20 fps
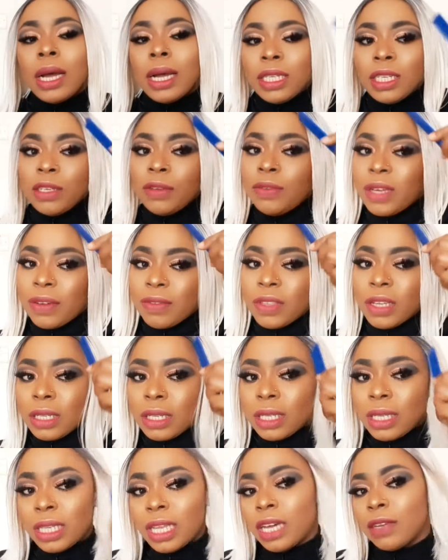and if you have not
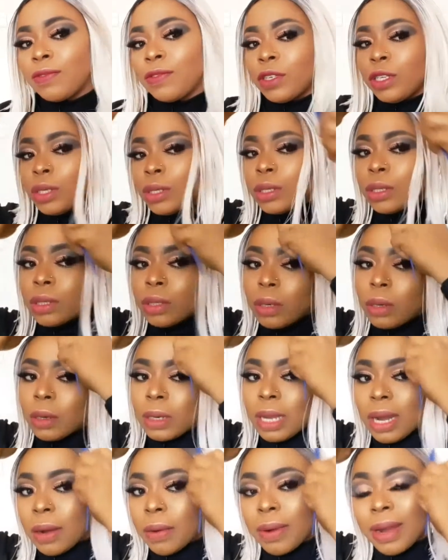seen that video on
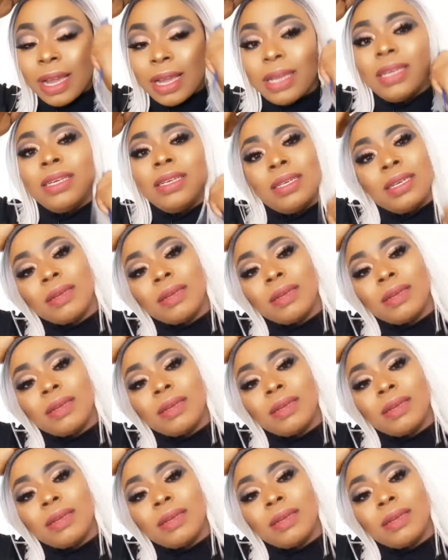how I